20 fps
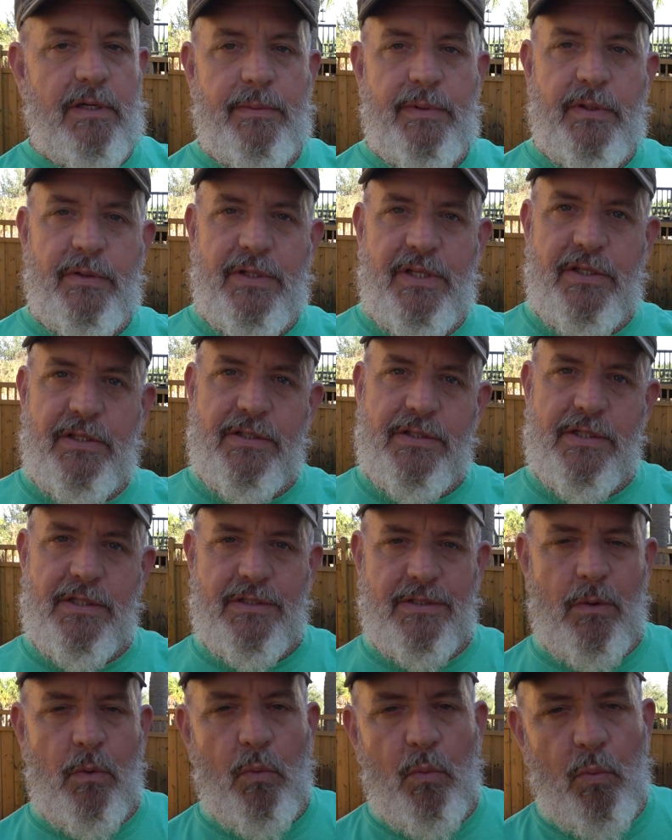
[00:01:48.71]
WD. This
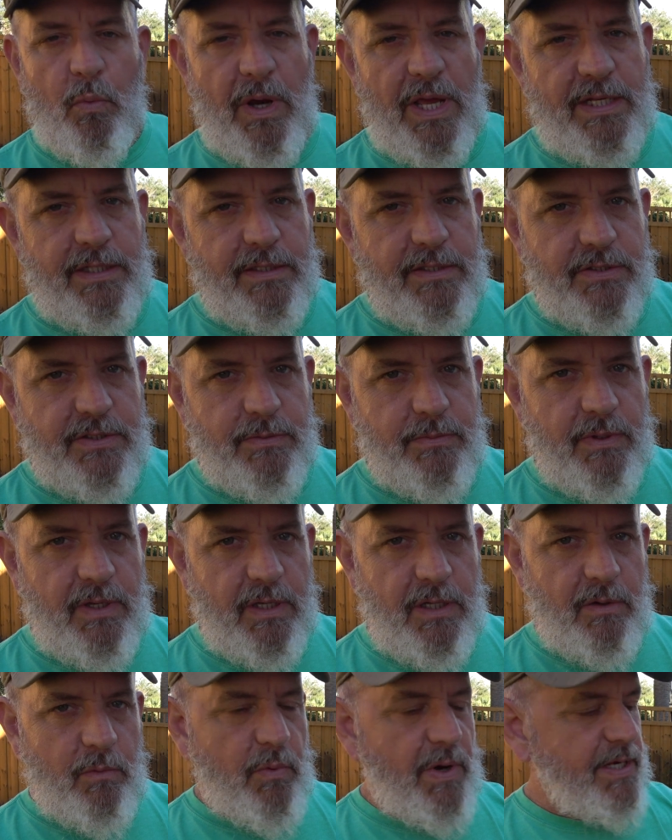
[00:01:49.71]
is a wet
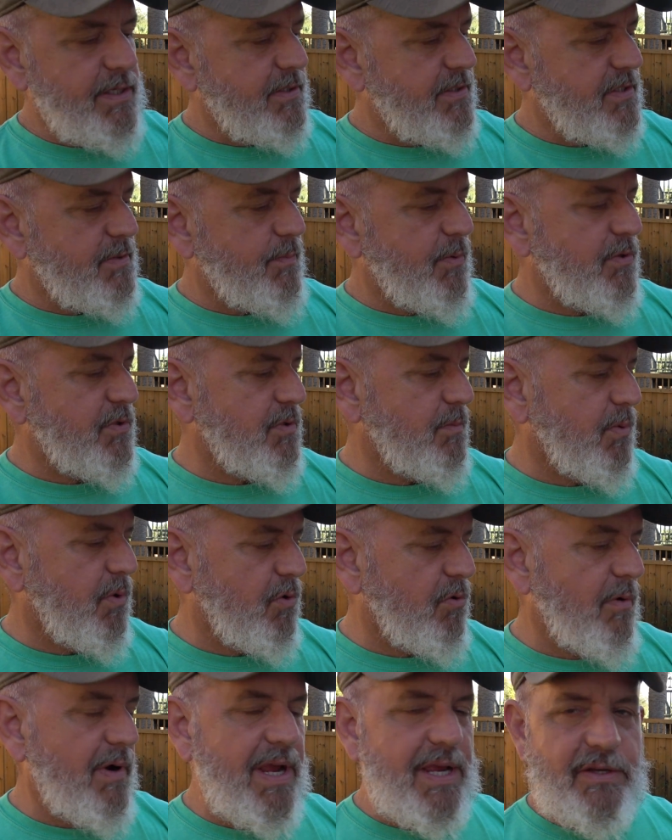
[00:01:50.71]
dispersible
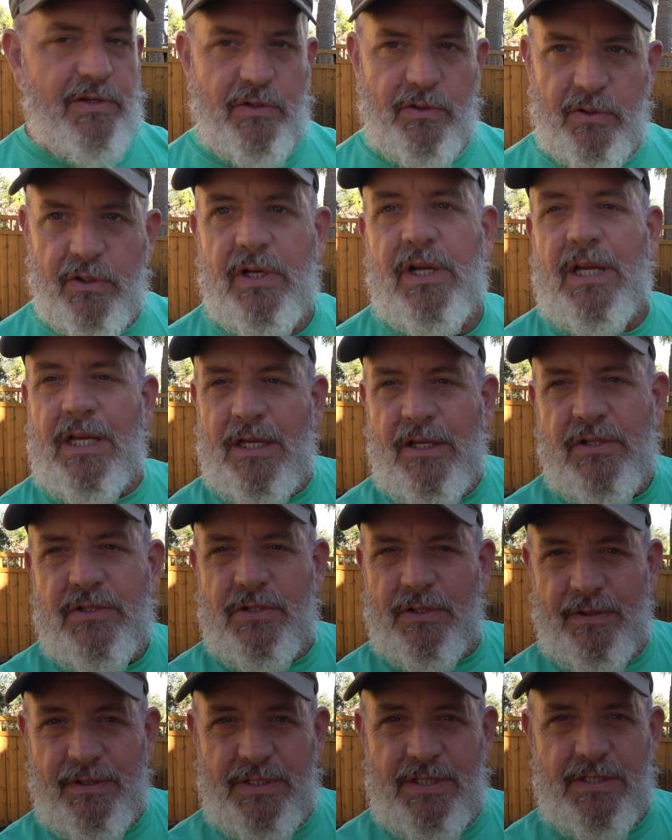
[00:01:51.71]
granular.
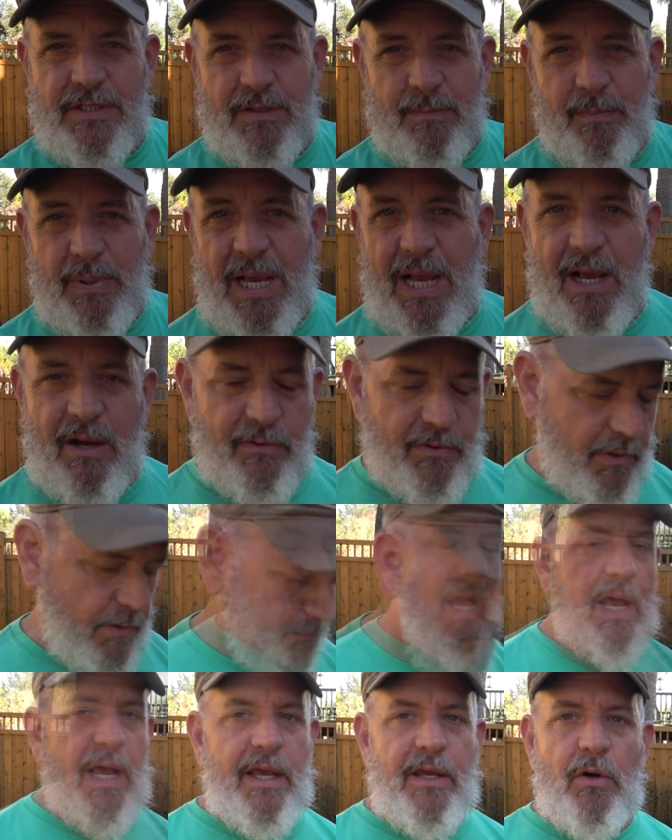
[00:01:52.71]
So this is a powder.
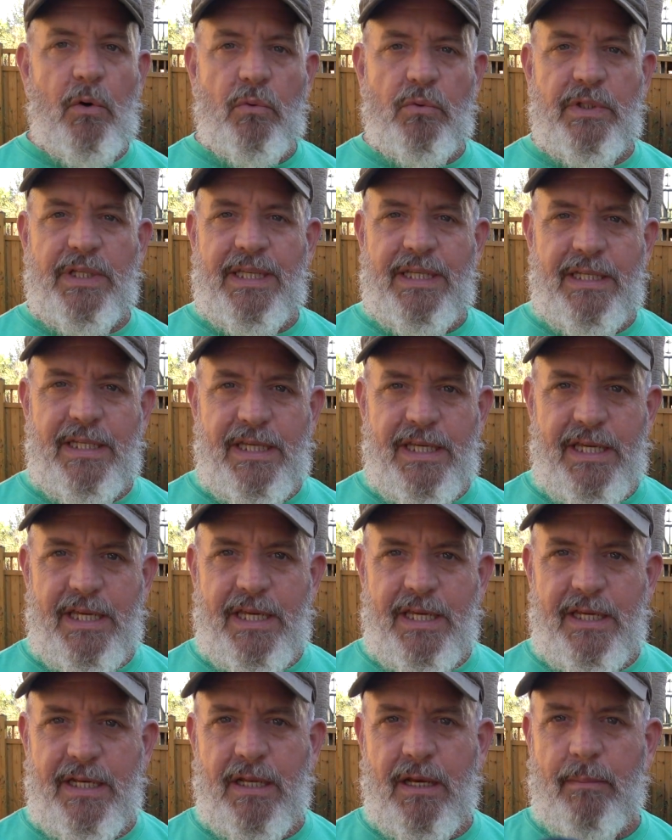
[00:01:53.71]
I only
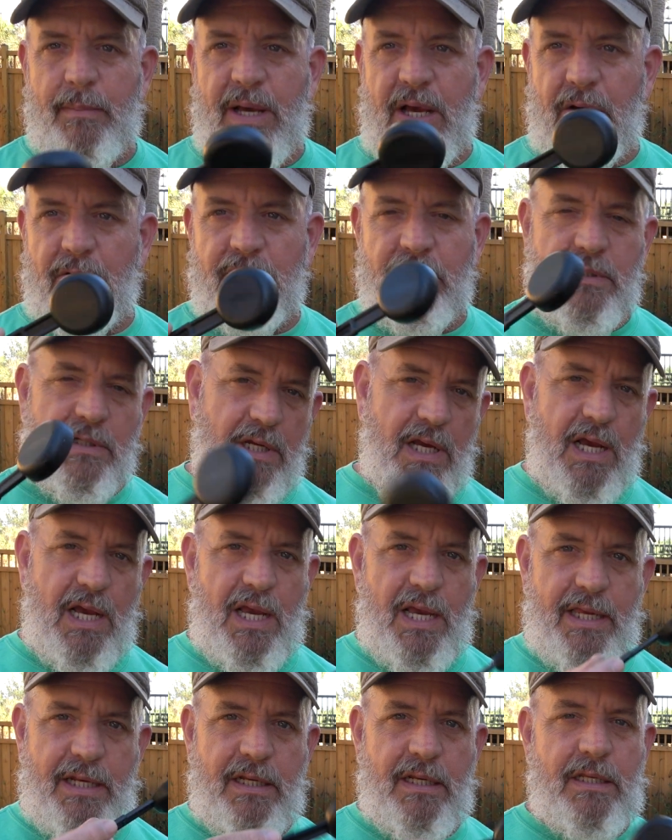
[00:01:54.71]
need about
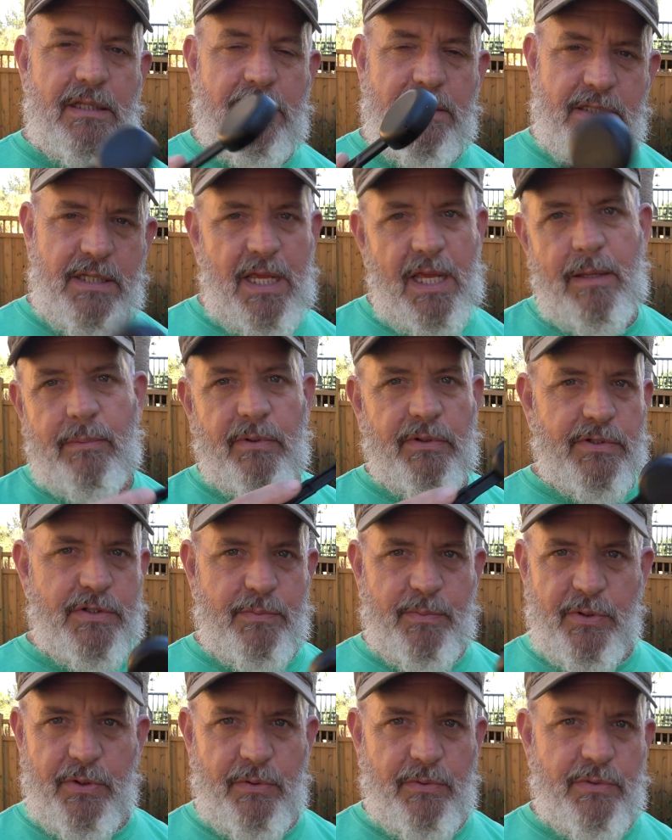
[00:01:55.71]
9
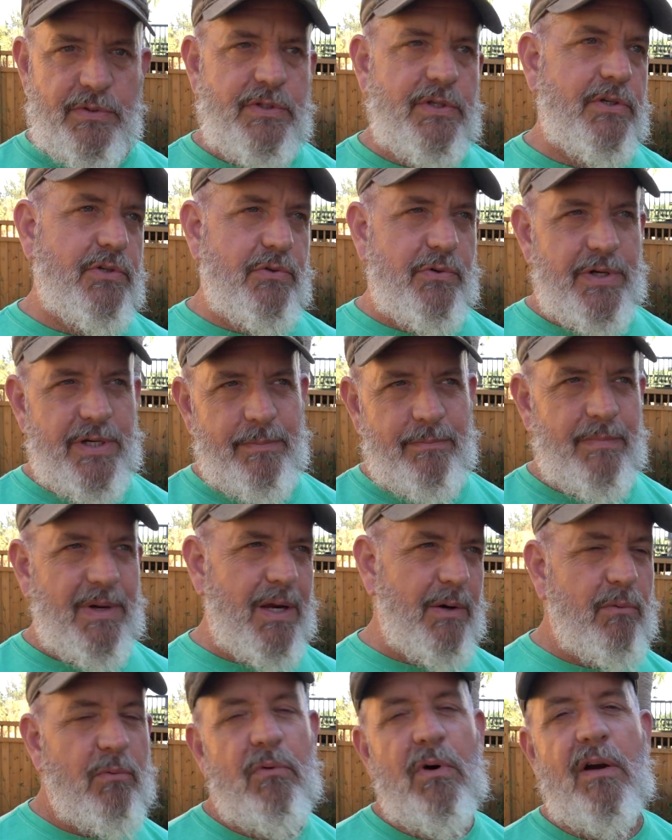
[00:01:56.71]
tablespoons to treat
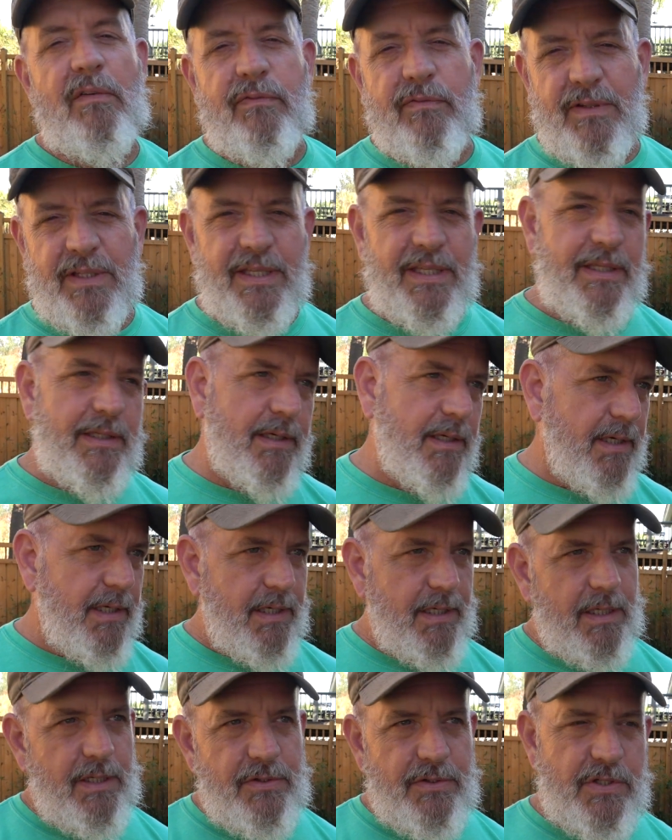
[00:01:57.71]
my roughly
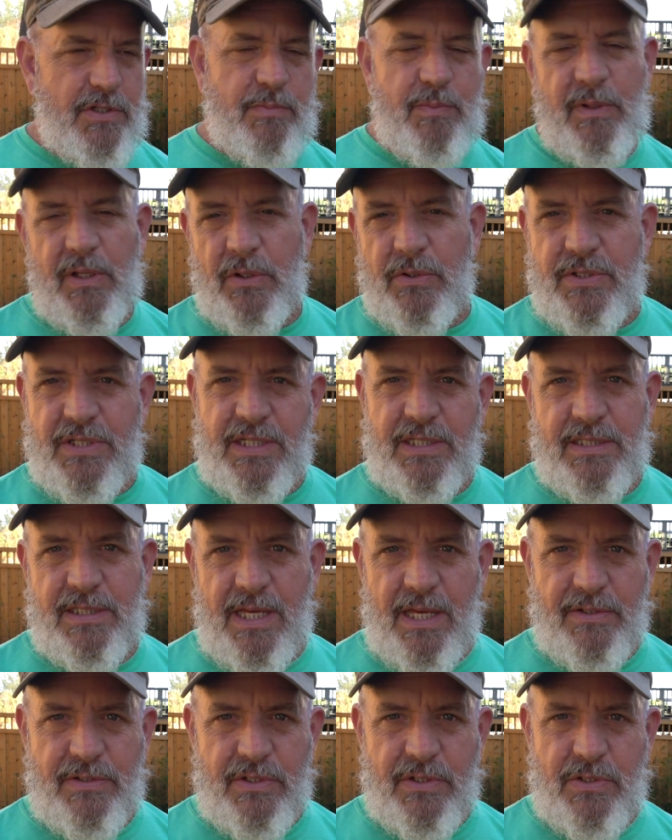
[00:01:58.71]
just below
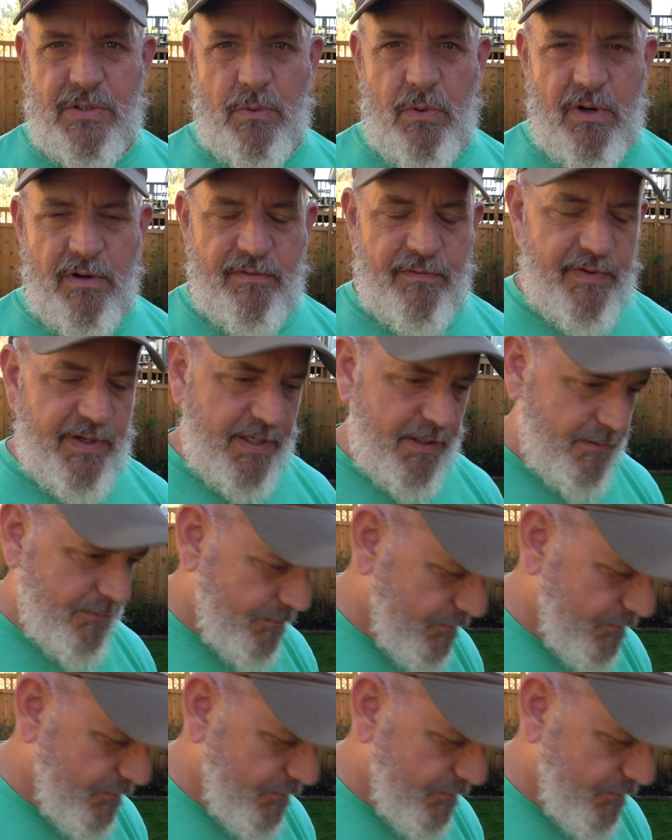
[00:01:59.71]
6,000 square feet.